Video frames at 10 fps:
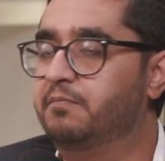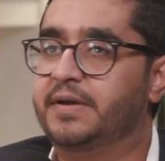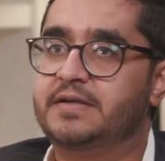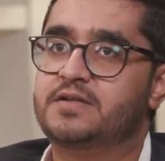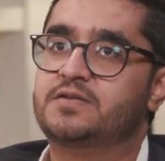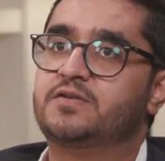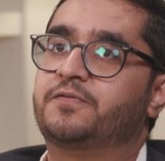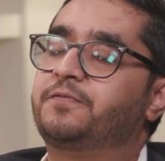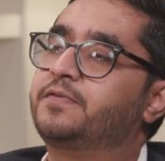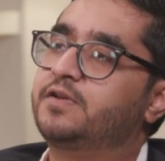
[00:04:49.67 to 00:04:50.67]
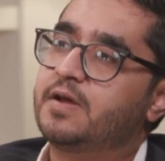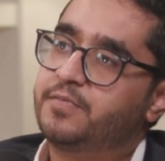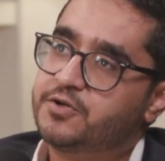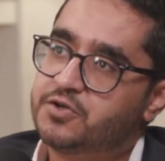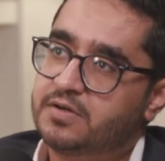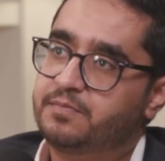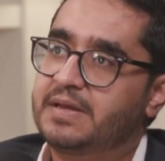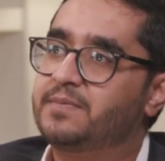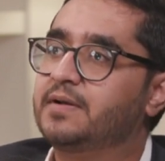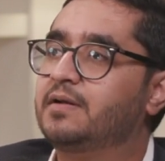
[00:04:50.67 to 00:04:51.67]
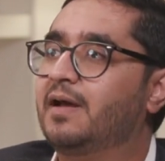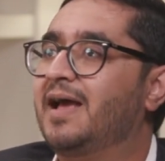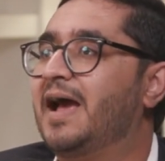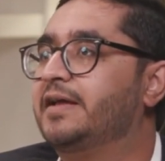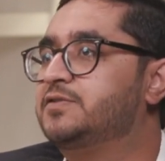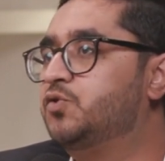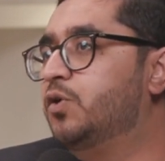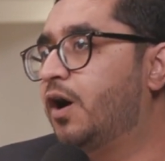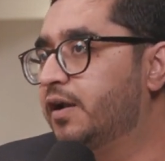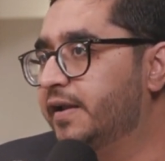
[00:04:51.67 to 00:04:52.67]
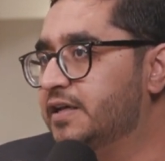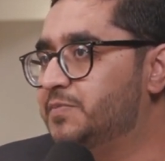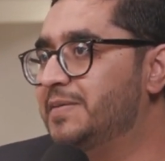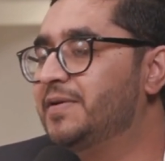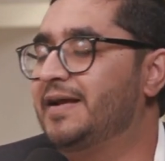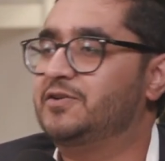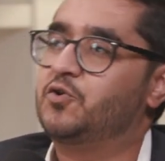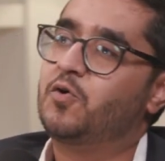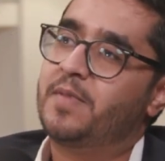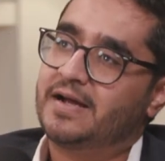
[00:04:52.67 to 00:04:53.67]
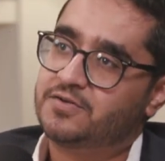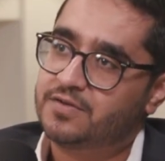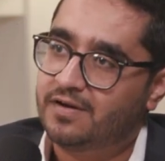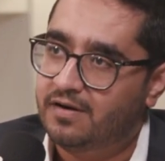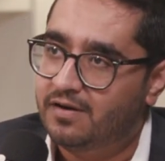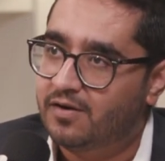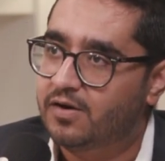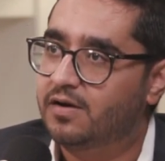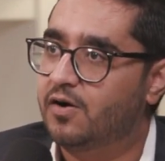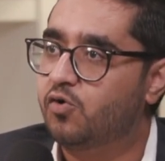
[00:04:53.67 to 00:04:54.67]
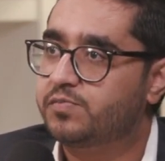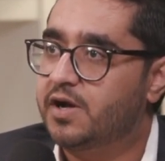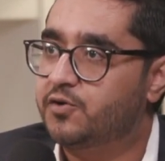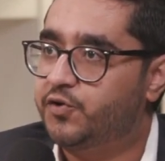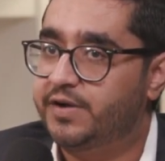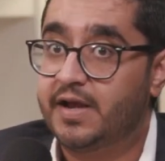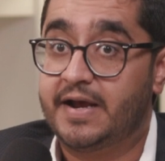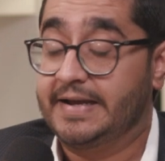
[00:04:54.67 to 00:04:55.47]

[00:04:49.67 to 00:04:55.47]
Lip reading: Because of the temperature, people at school holidays, people like to go back to their home country.